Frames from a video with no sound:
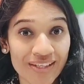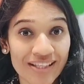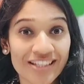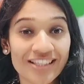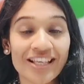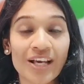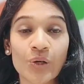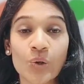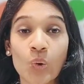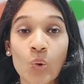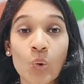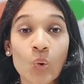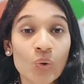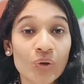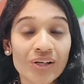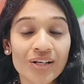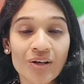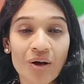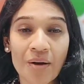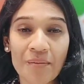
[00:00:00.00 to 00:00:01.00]
their oral
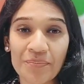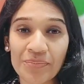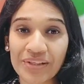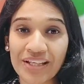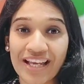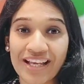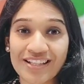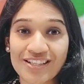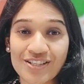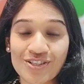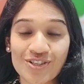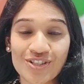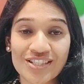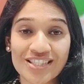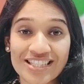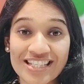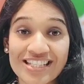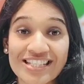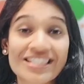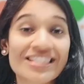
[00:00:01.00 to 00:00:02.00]
comprehension
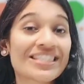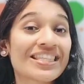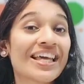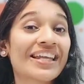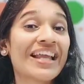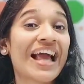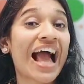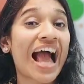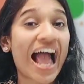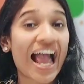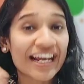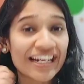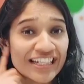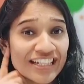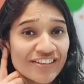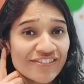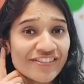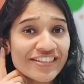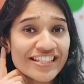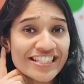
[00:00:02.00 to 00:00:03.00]
skills, their
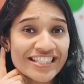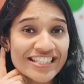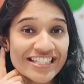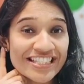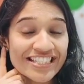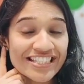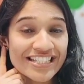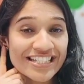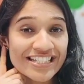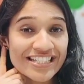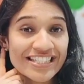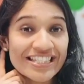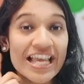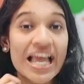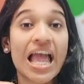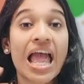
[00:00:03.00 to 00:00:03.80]
active listening skills,